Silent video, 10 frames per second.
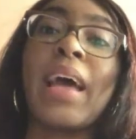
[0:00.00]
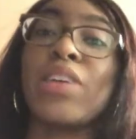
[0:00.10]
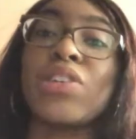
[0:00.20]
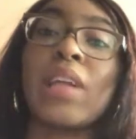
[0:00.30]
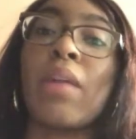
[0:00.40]

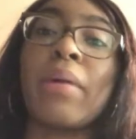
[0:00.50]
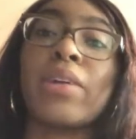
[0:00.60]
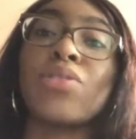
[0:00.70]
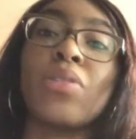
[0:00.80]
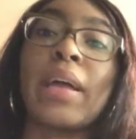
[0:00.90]
it's just out of my
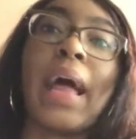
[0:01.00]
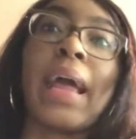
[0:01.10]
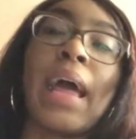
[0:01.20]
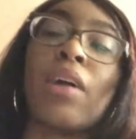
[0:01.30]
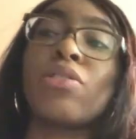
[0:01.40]
control. Like I
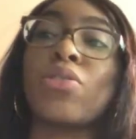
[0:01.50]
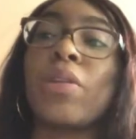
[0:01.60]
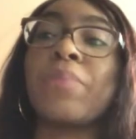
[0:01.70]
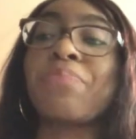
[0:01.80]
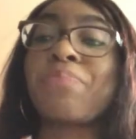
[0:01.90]
can't
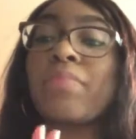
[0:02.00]
control it.